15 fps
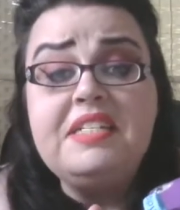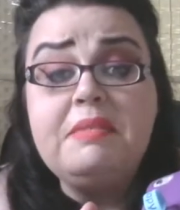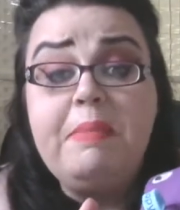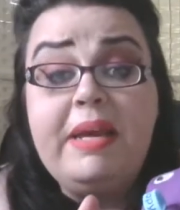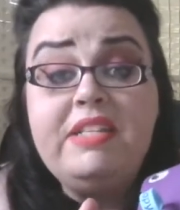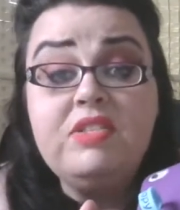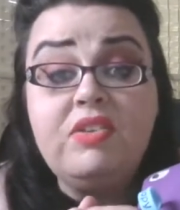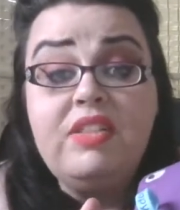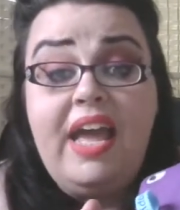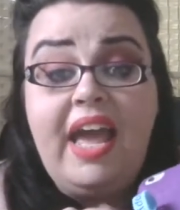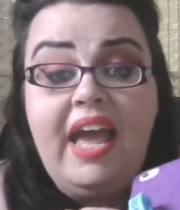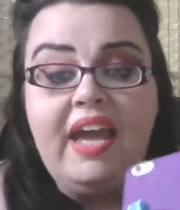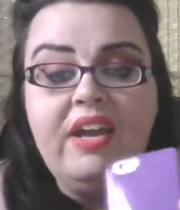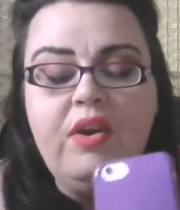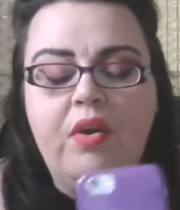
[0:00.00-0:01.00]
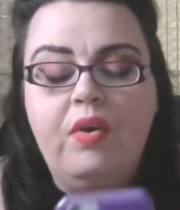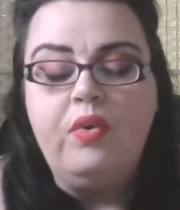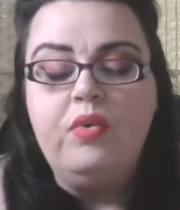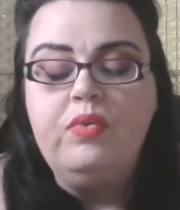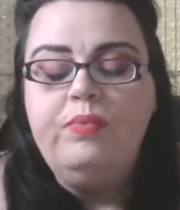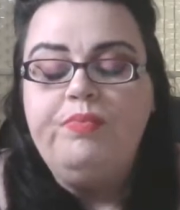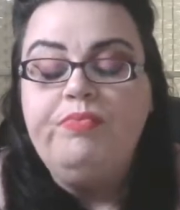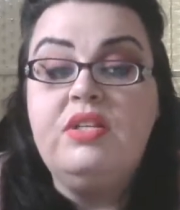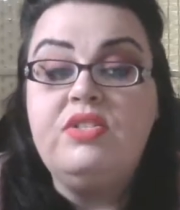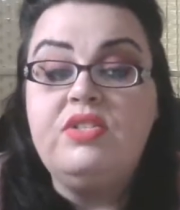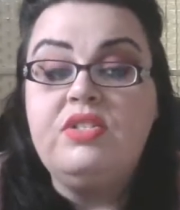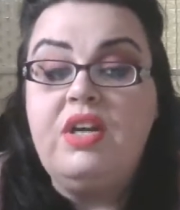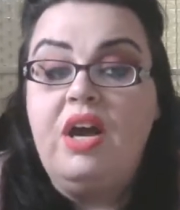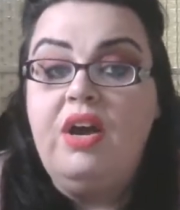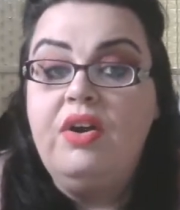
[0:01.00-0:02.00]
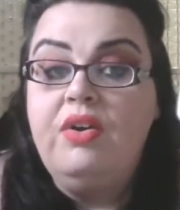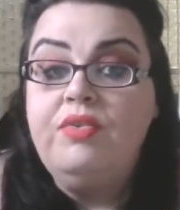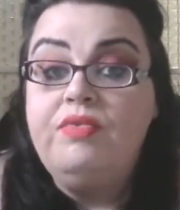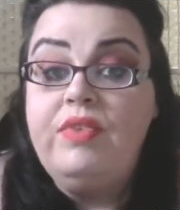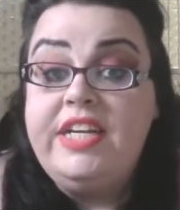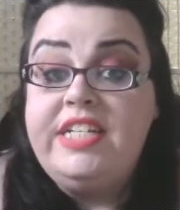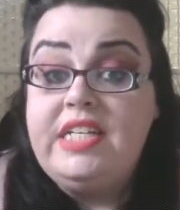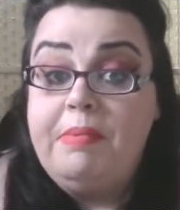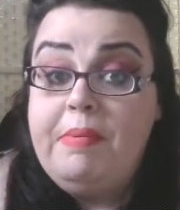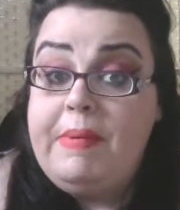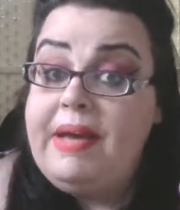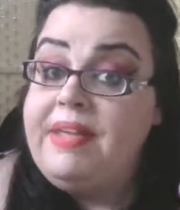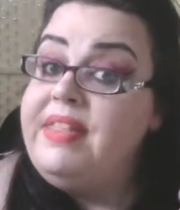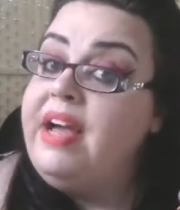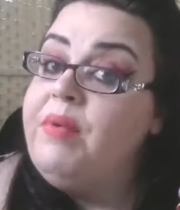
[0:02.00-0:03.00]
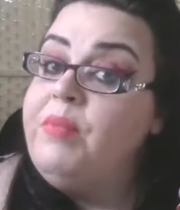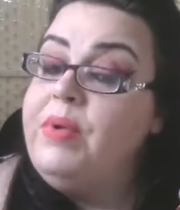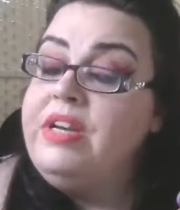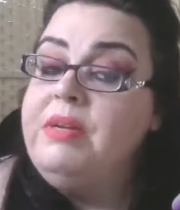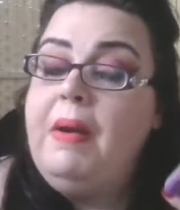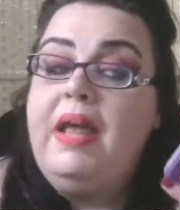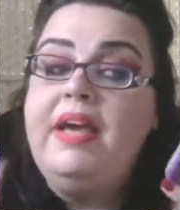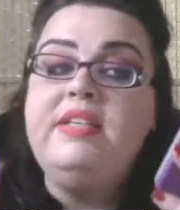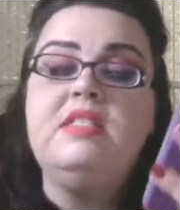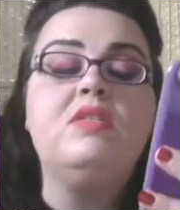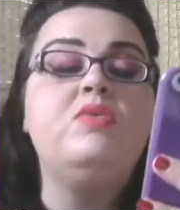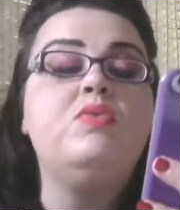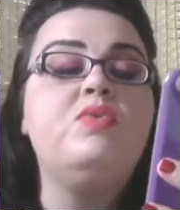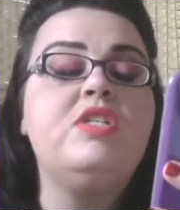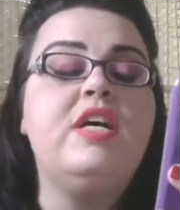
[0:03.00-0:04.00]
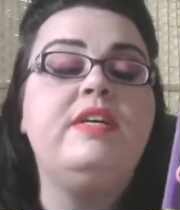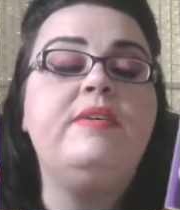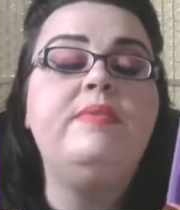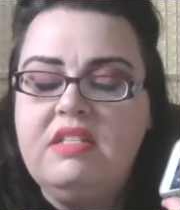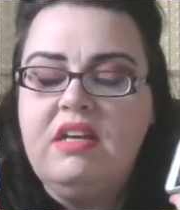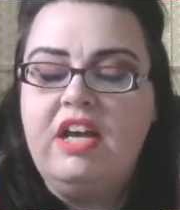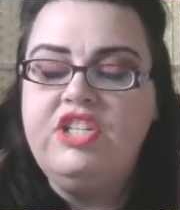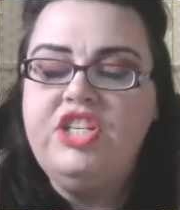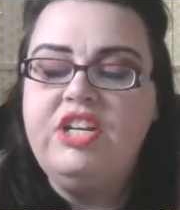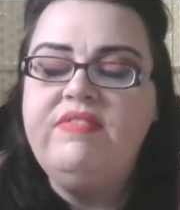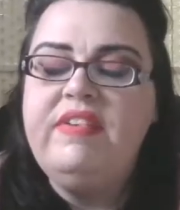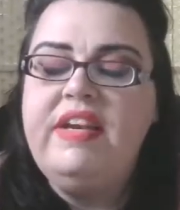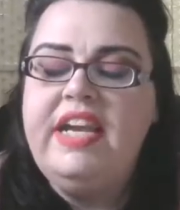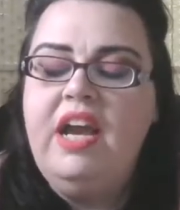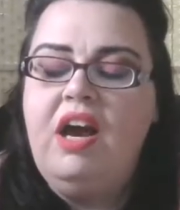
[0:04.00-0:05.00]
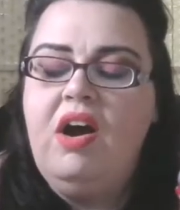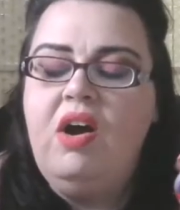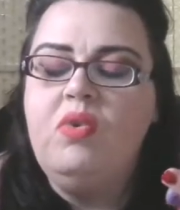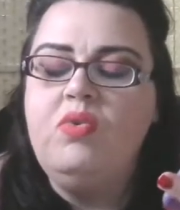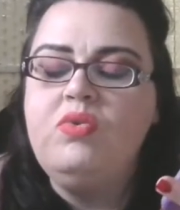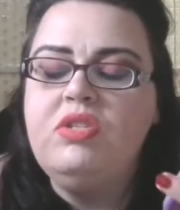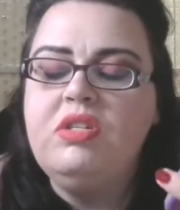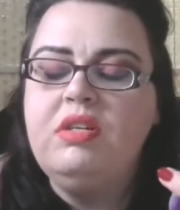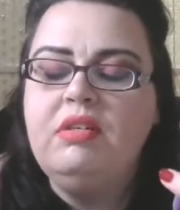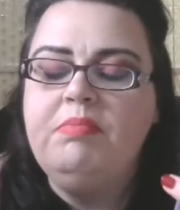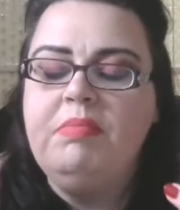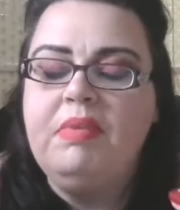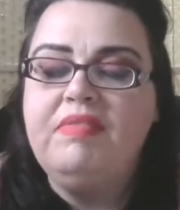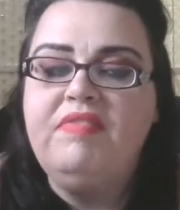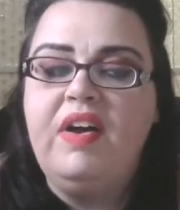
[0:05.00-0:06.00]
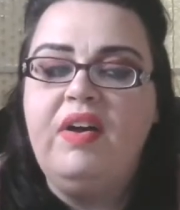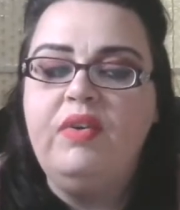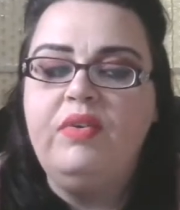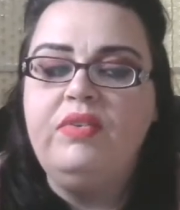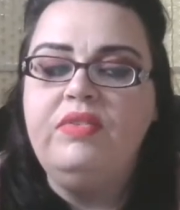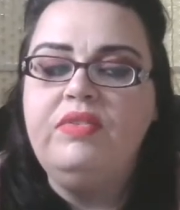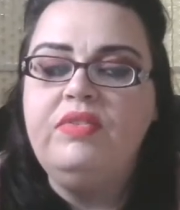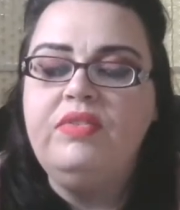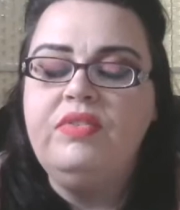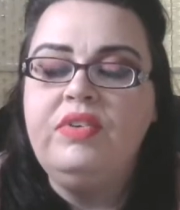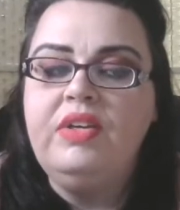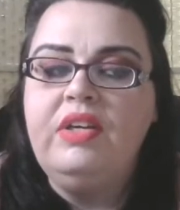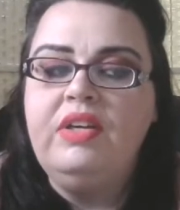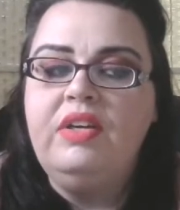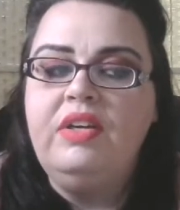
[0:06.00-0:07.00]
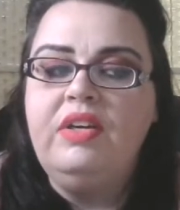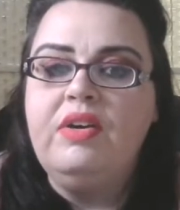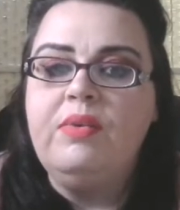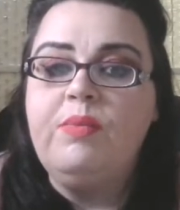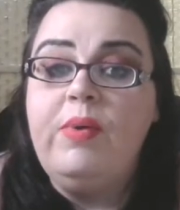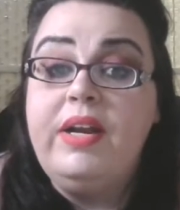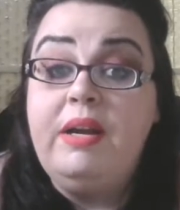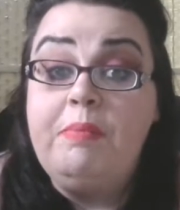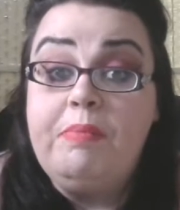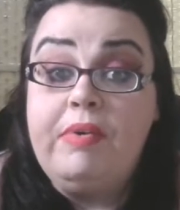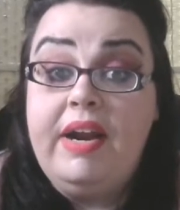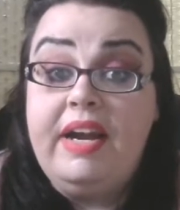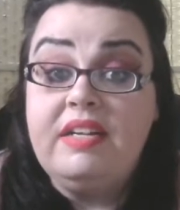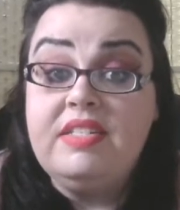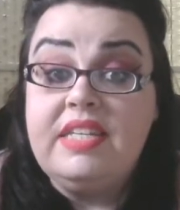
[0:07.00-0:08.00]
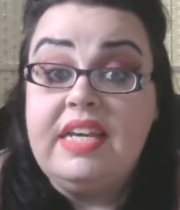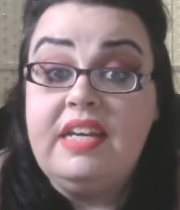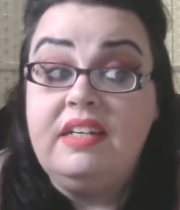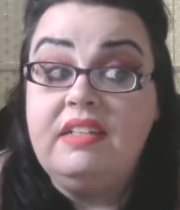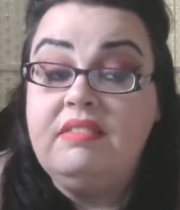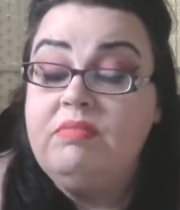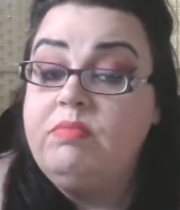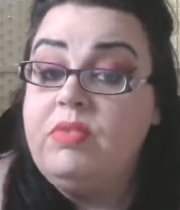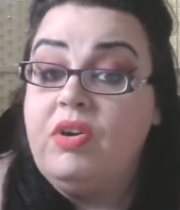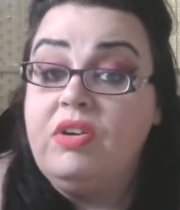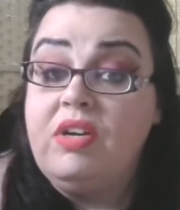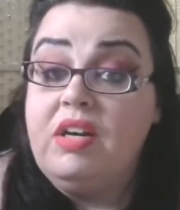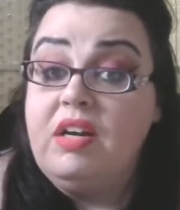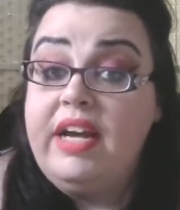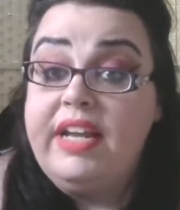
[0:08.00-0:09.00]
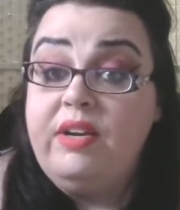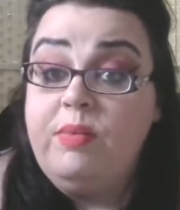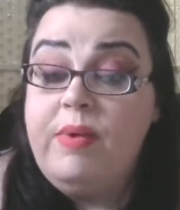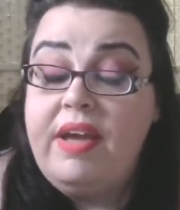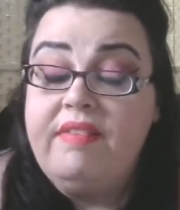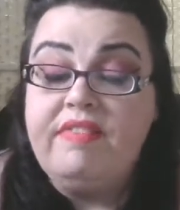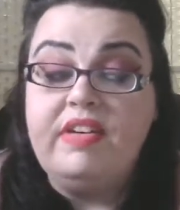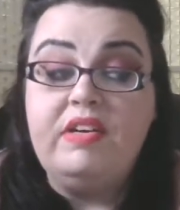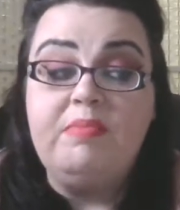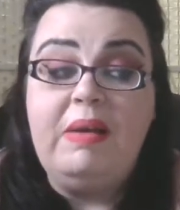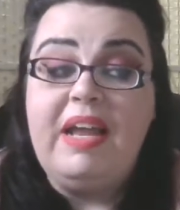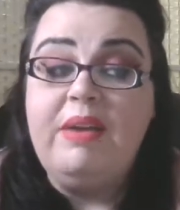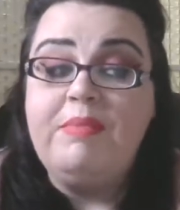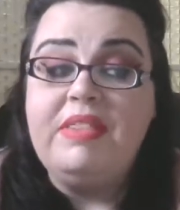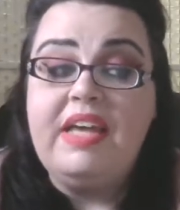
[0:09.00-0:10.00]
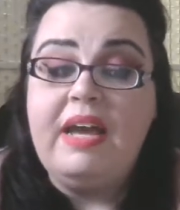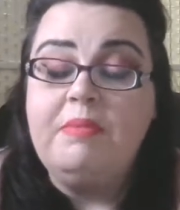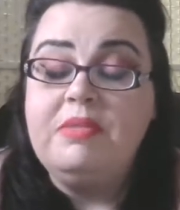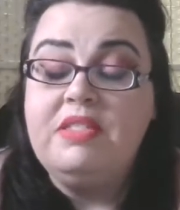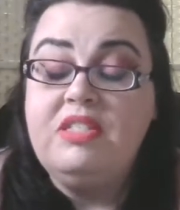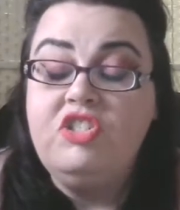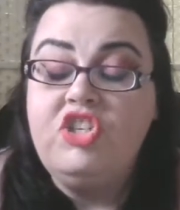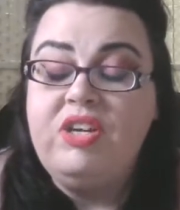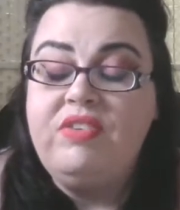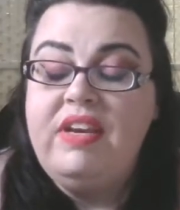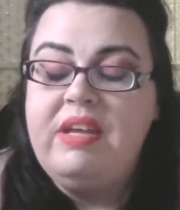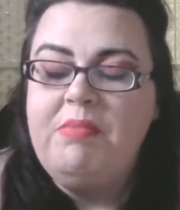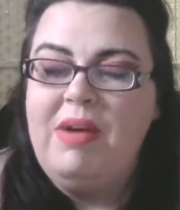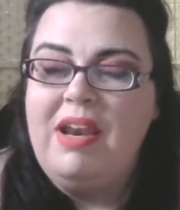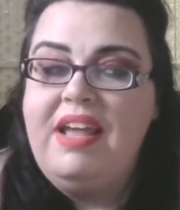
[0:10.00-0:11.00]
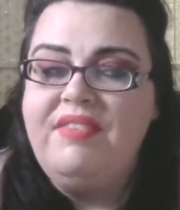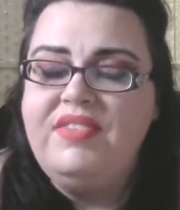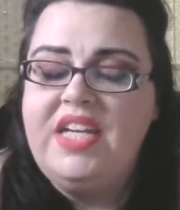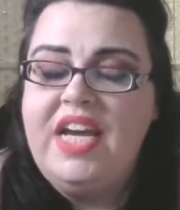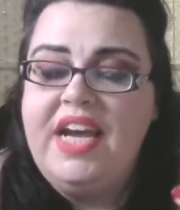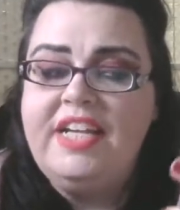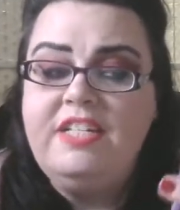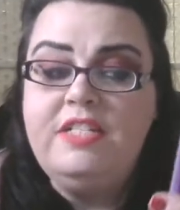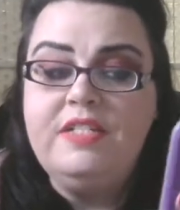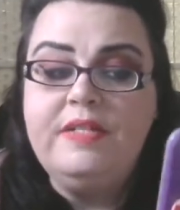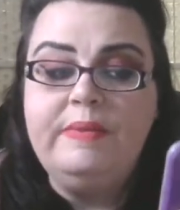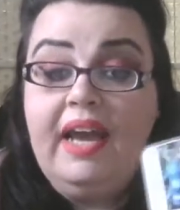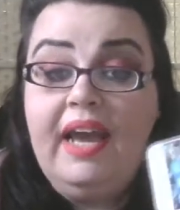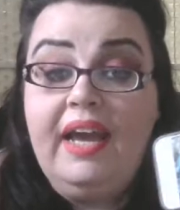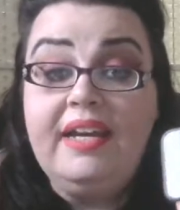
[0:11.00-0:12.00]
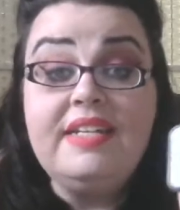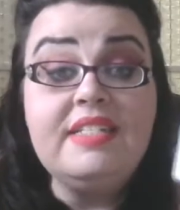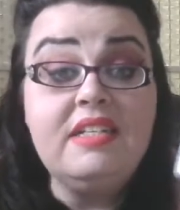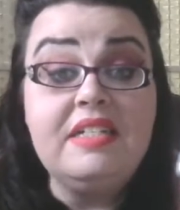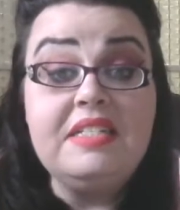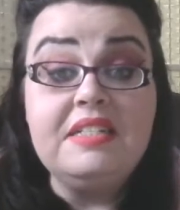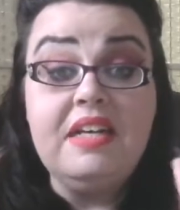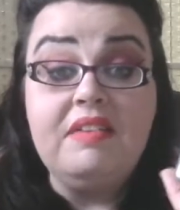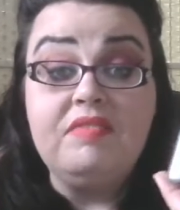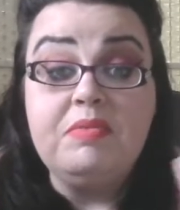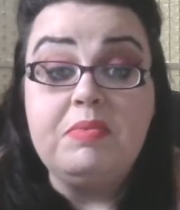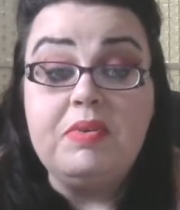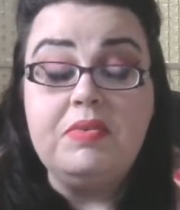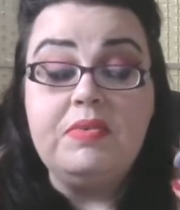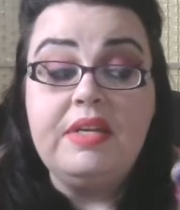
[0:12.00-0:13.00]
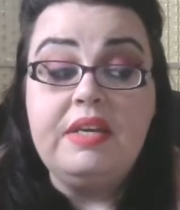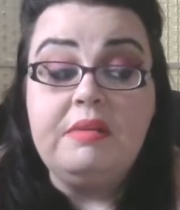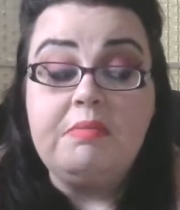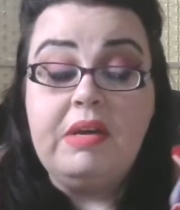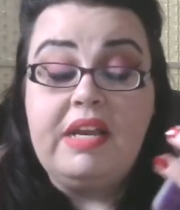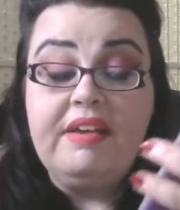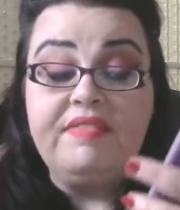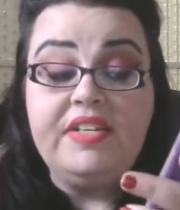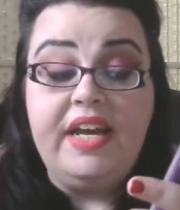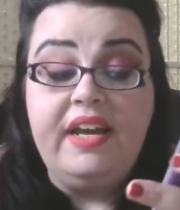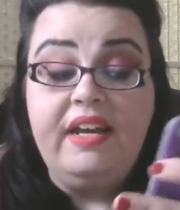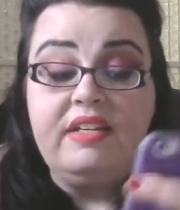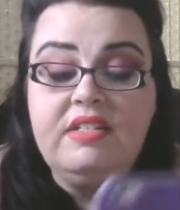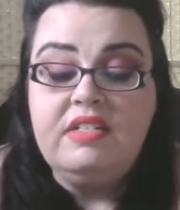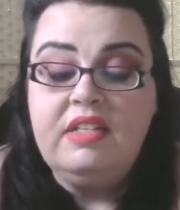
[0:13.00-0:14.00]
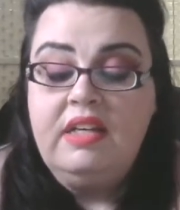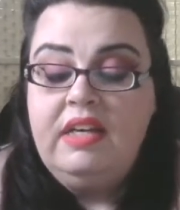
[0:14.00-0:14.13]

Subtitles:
It depends on the angle. So read up about that when you place an order. I generally hold my phone when I'm browsing online or whatever, playing with apps, generally in my left hand, and it's nice and comfortable in my left hand.